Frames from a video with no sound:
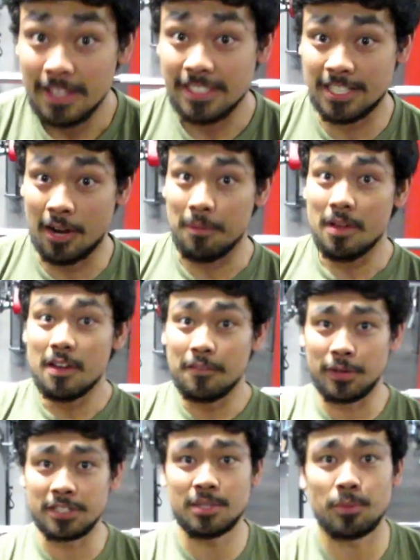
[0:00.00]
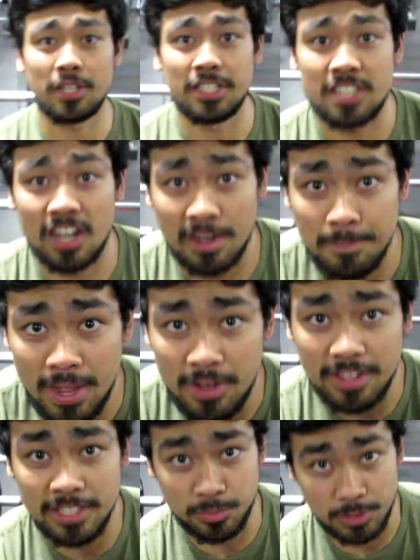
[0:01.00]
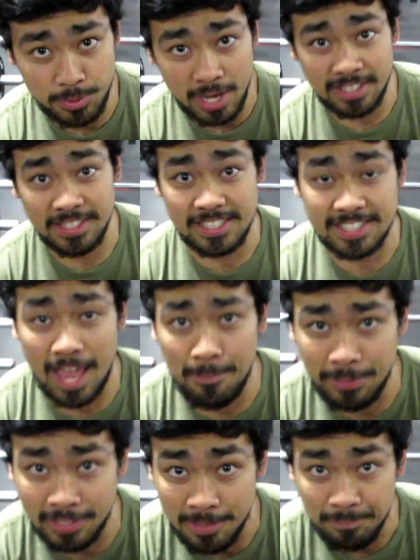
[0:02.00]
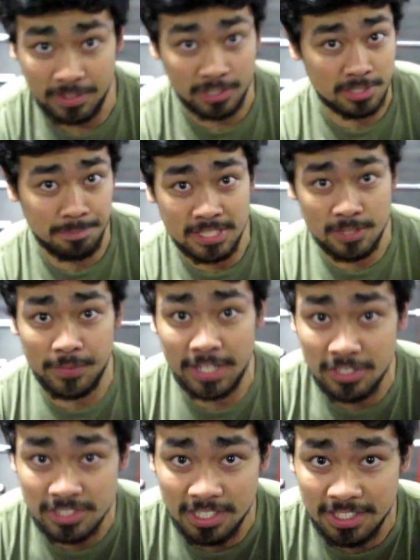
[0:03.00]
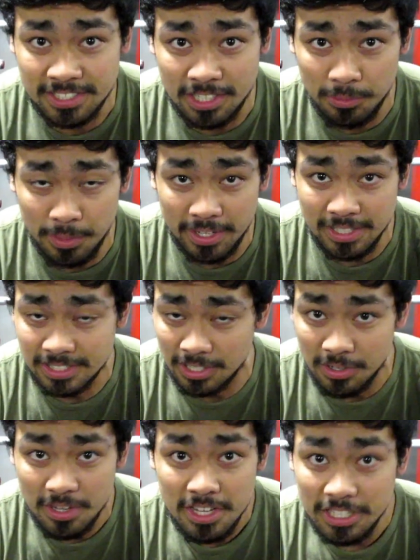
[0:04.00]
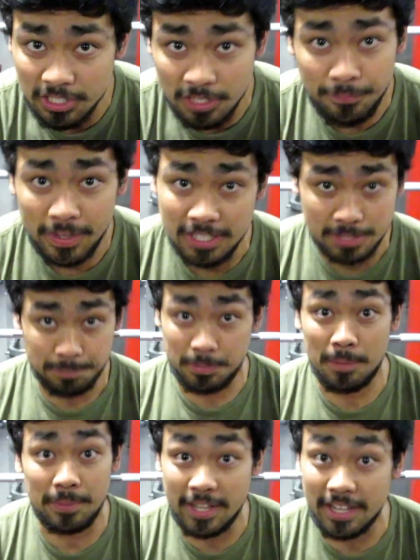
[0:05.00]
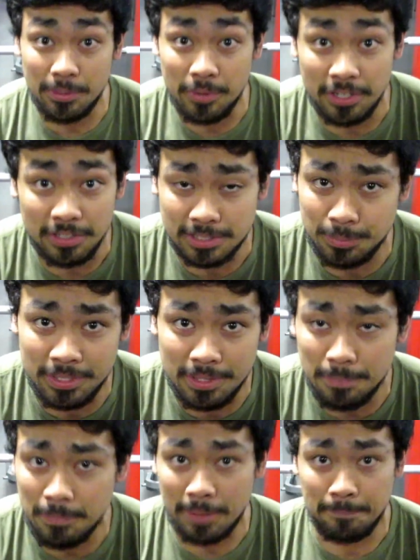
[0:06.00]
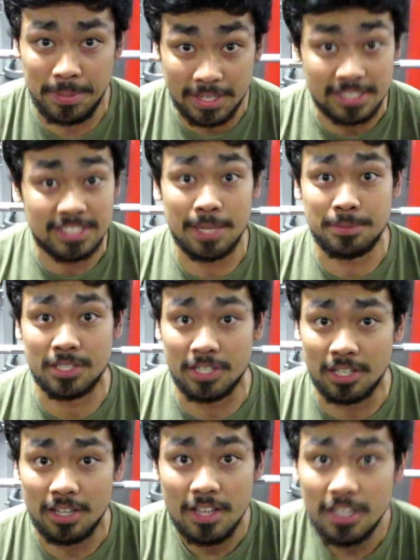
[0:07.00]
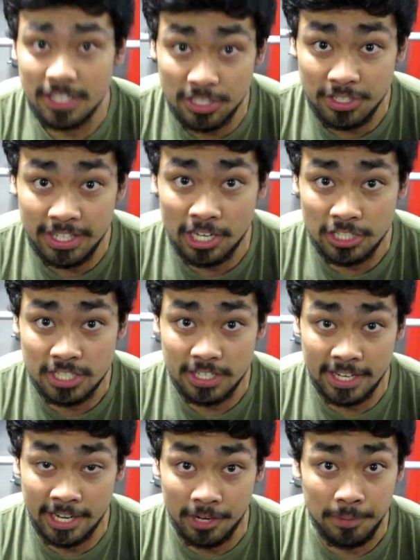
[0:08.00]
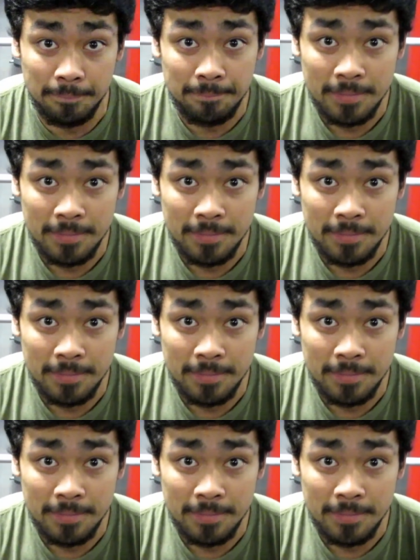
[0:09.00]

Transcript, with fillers: So First thing we're gonna talk about is retracting the scapula. And there's a bunch of videos on this already, so you can find this probably anywhere. It's one of the like biggest tips that you, that you can hear here.